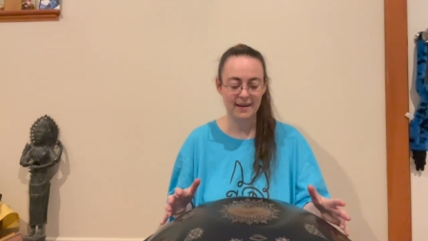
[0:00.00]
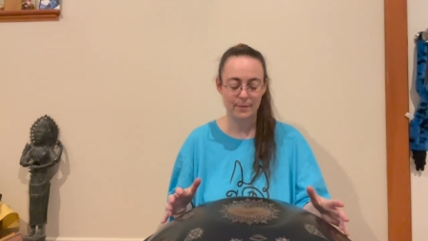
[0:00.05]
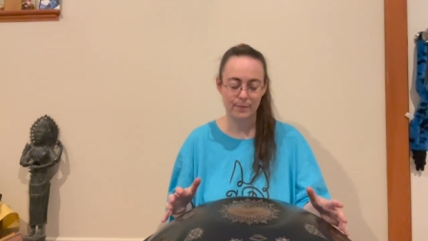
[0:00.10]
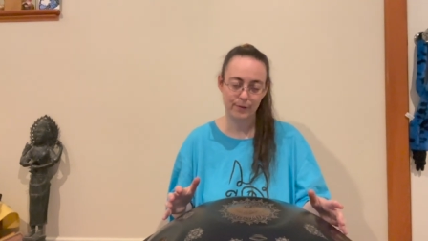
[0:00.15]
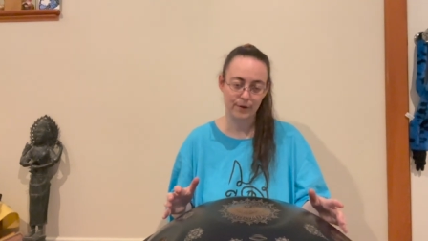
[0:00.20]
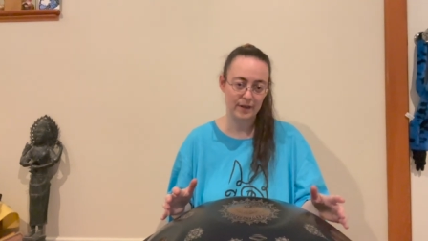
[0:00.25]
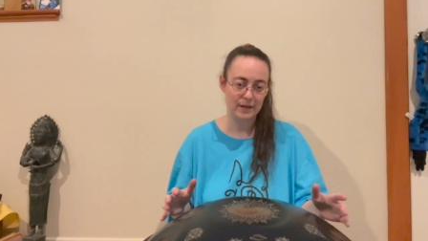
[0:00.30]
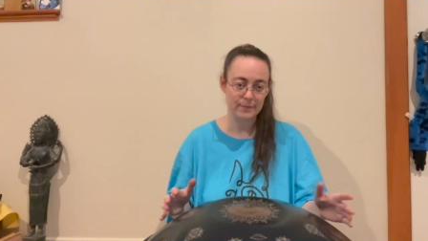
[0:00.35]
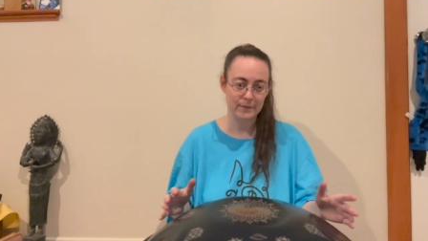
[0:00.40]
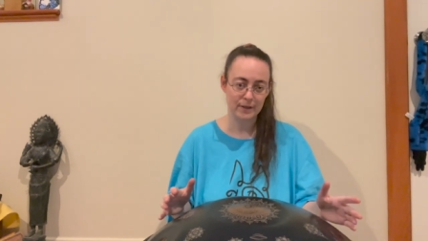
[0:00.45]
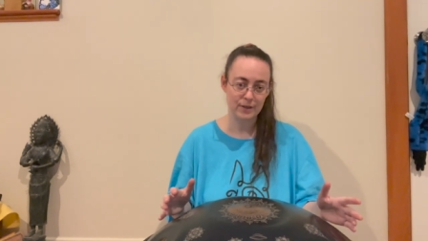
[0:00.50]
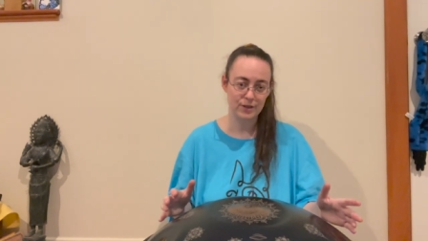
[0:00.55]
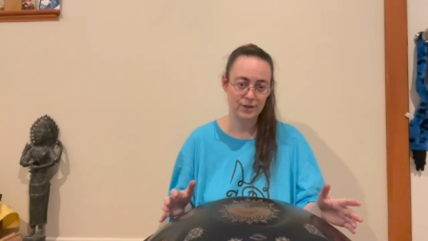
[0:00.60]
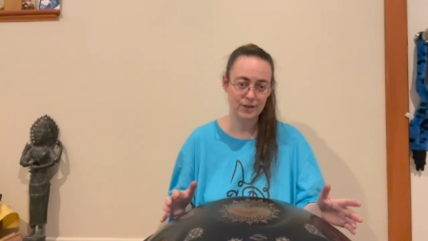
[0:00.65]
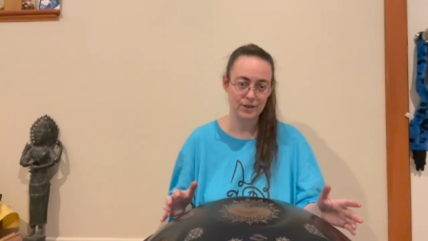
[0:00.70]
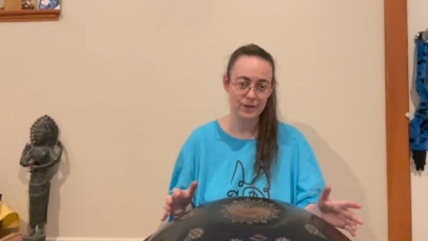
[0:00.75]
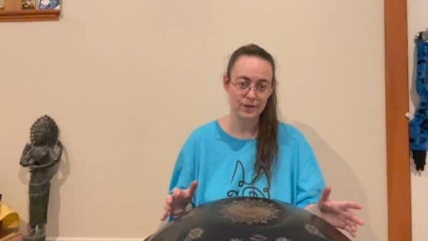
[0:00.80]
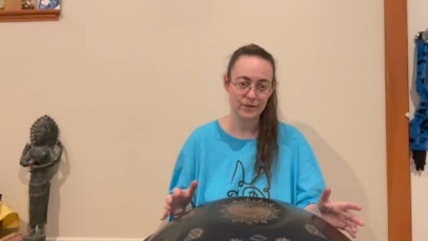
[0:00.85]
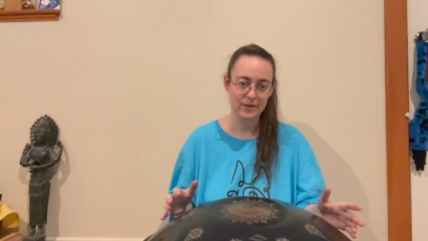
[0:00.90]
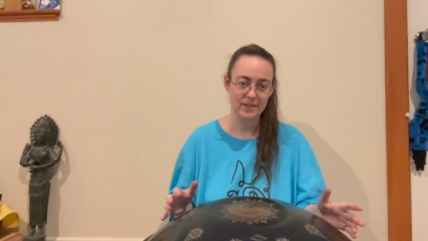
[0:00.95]
I pretty much
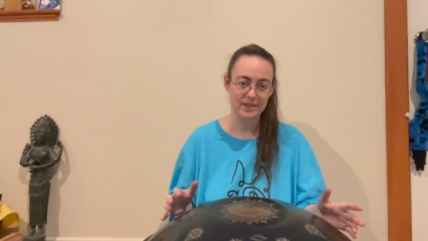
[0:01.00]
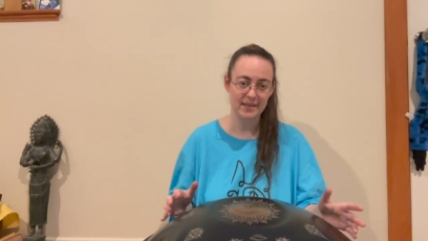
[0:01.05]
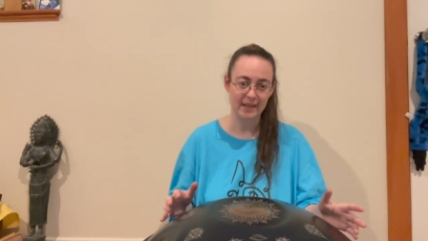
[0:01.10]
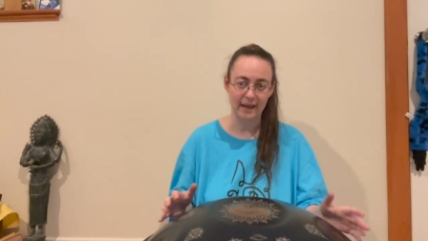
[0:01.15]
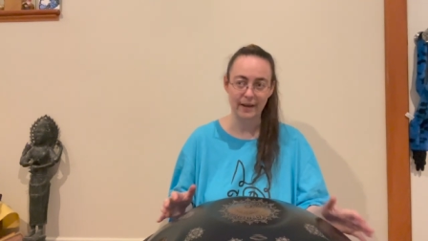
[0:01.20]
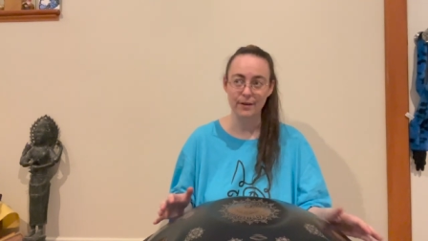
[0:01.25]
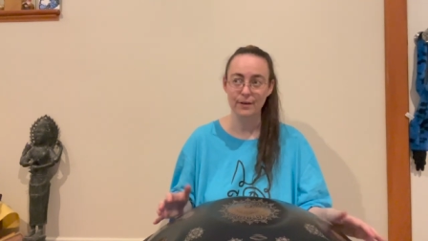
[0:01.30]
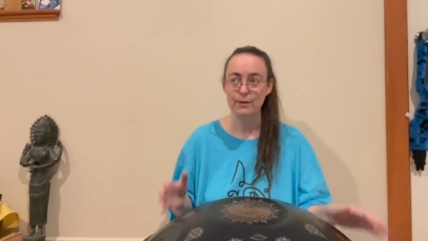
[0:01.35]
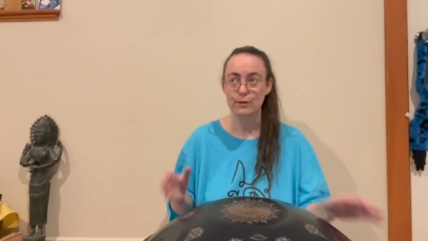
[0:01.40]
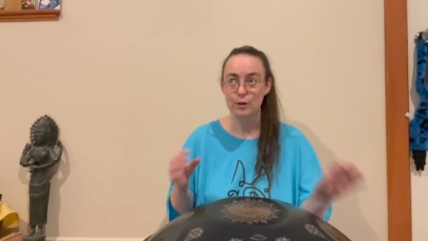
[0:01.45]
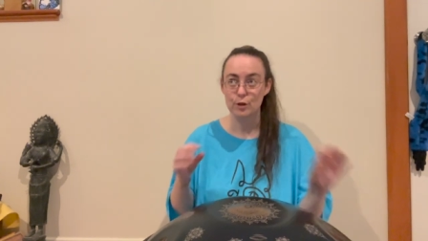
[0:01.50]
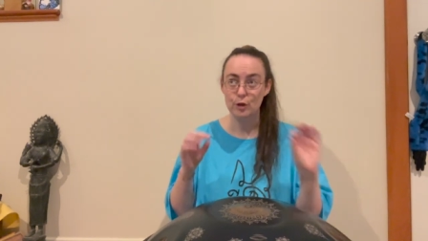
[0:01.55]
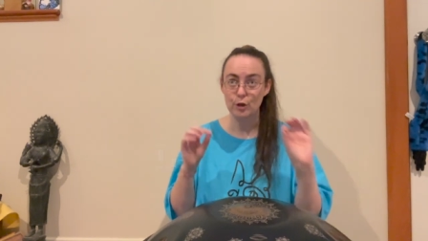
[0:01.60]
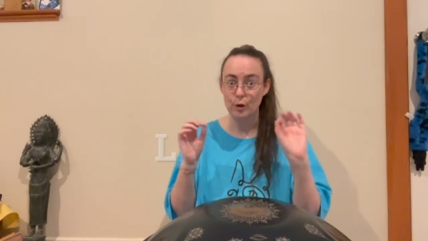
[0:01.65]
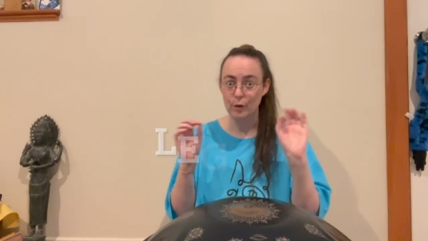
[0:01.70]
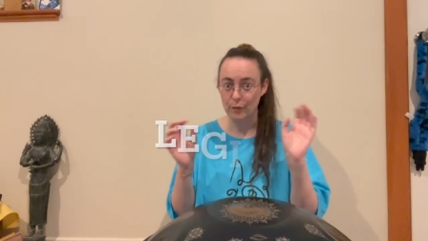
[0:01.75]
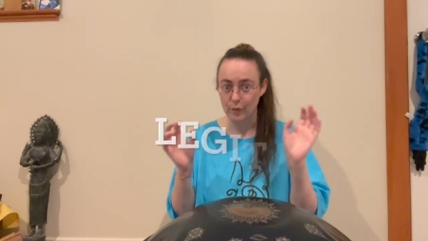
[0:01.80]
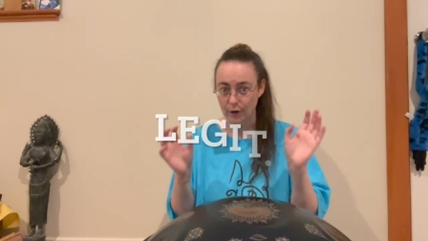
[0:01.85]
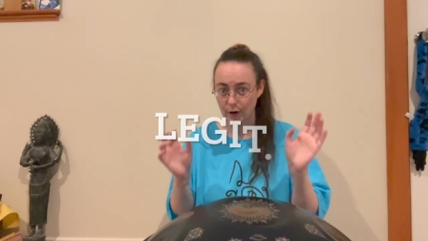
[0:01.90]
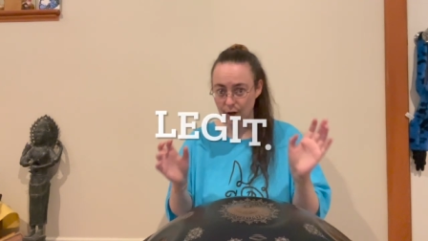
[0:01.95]
just know the scale
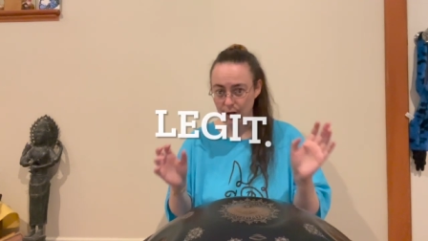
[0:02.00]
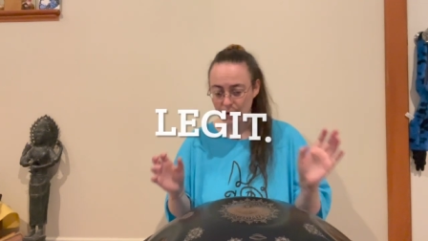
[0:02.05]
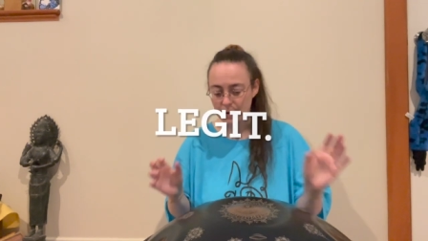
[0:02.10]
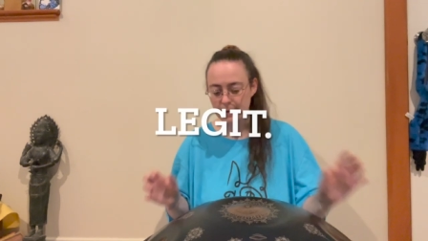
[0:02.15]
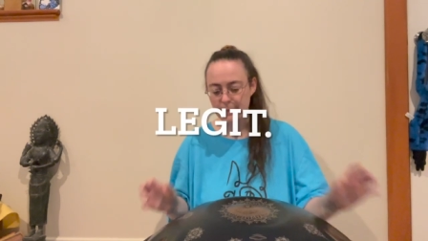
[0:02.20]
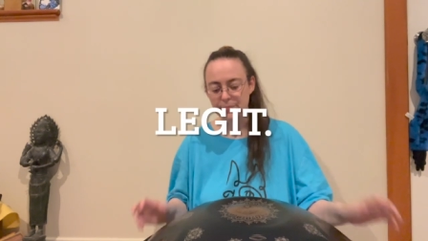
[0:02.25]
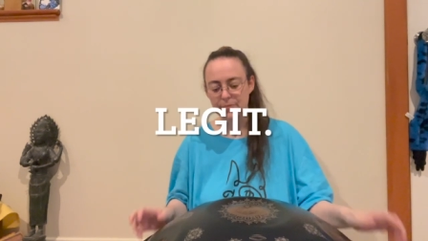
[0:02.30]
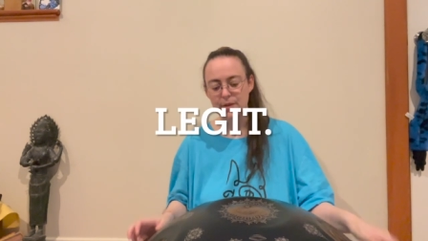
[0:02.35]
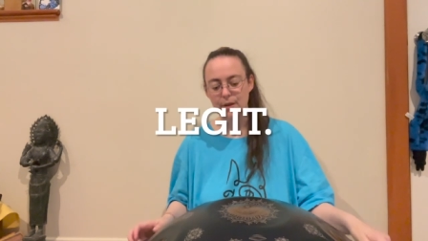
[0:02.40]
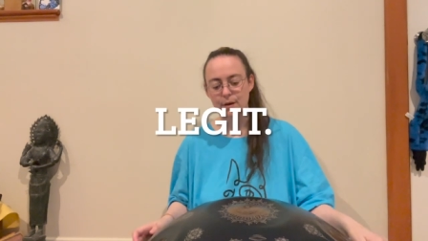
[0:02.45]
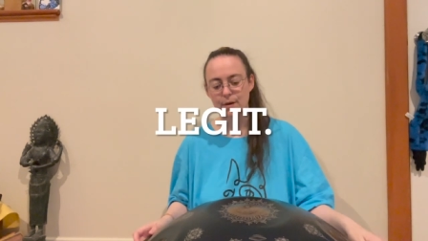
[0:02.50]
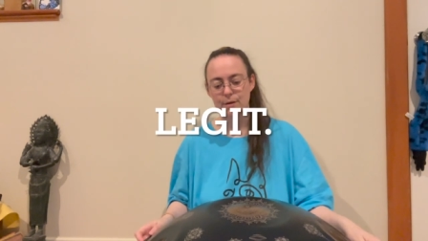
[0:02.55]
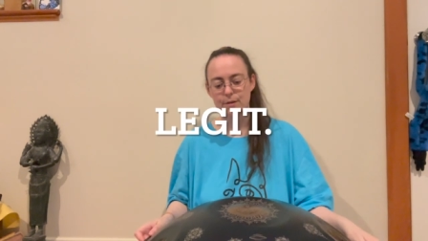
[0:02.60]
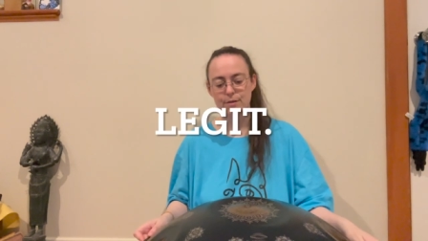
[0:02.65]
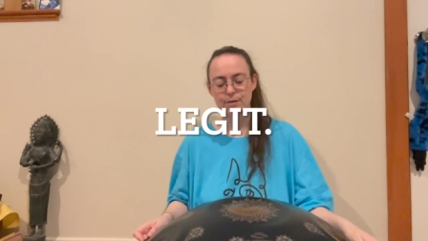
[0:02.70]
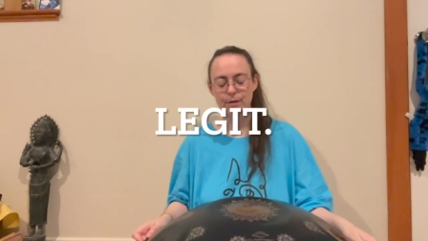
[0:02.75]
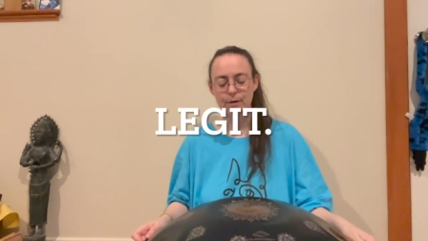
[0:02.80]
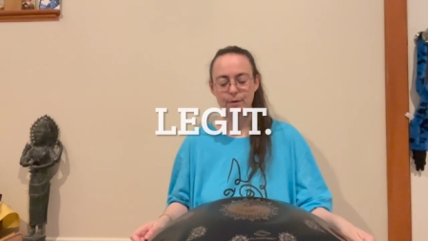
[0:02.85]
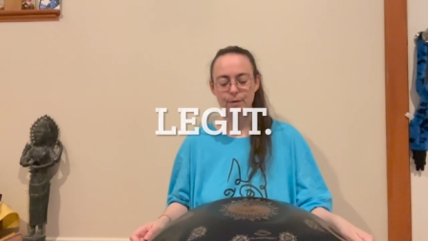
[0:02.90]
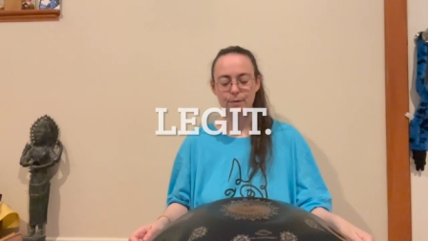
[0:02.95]
so far.
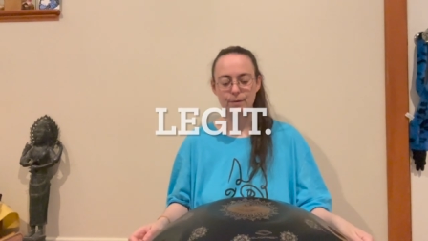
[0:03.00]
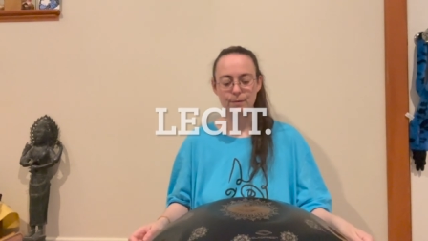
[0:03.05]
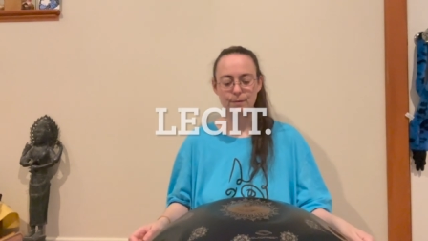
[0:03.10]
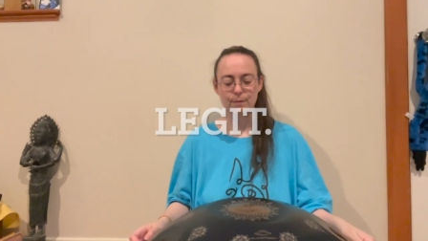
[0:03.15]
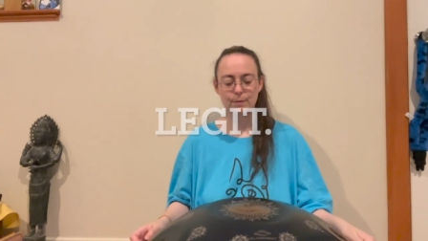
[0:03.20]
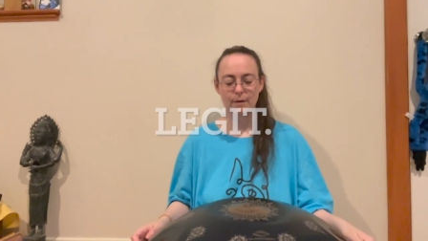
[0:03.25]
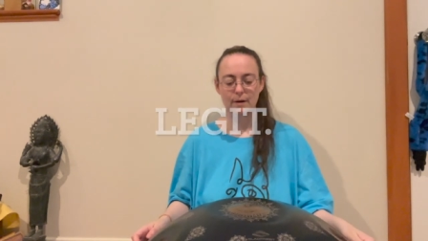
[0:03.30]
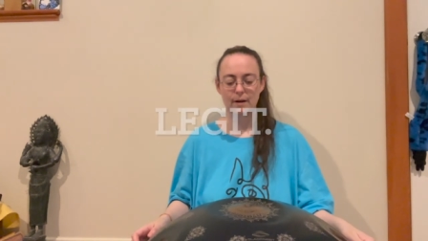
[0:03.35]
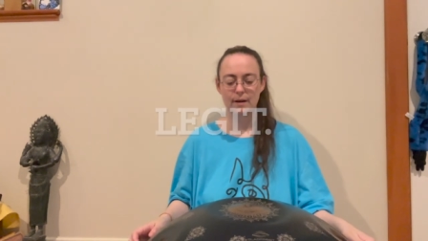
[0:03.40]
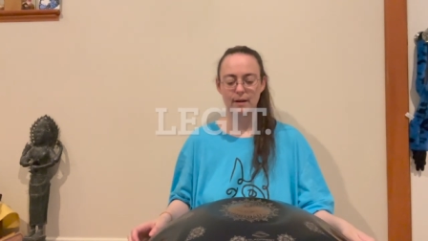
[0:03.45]
So